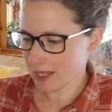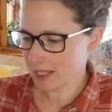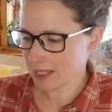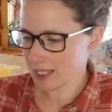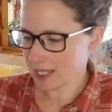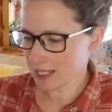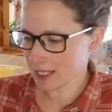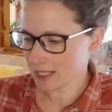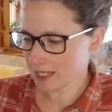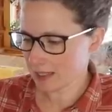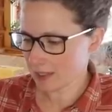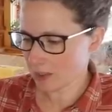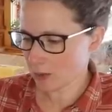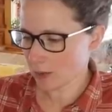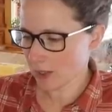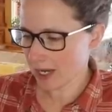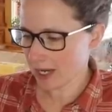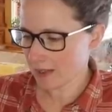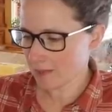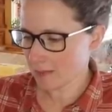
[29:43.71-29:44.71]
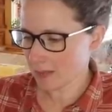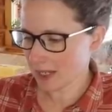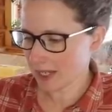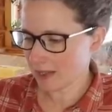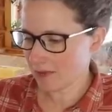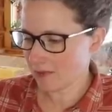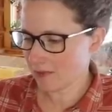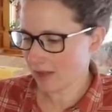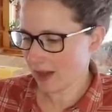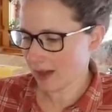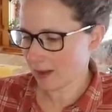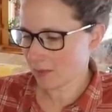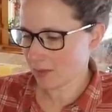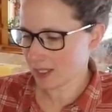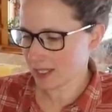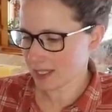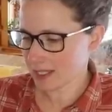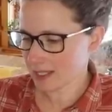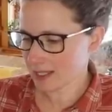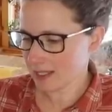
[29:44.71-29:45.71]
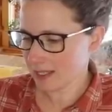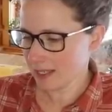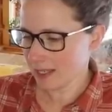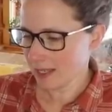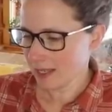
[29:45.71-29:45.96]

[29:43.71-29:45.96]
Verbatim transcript: the dozen, great big fat ones.